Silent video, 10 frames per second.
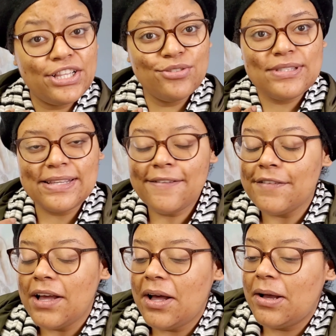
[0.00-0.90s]
inclusive,
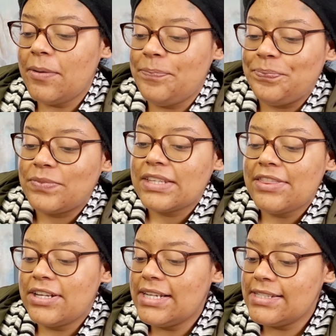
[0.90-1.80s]
um,
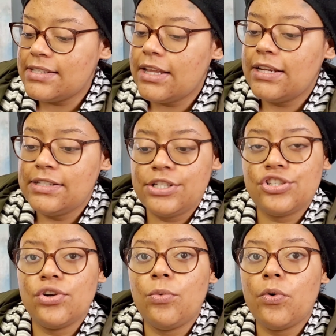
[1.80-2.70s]
there is an
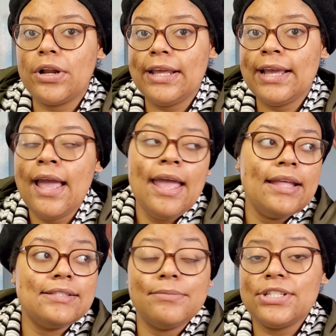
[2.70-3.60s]
additional warning,
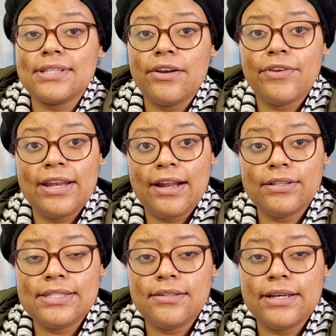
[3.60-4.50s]
and I'm just gonna read it
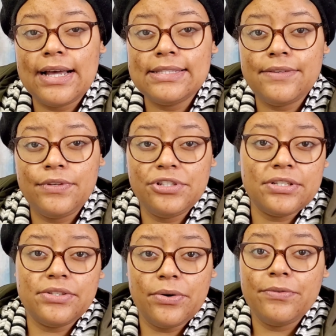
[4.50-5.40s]
out to you guys if you
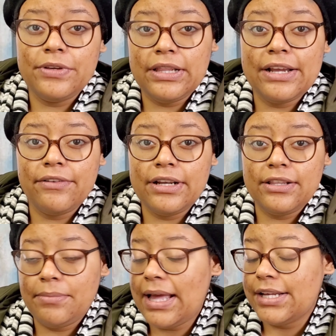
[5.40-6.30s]
just don't feel like reading
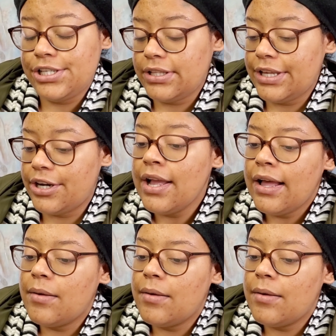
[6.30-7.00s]
the packaging later. Um,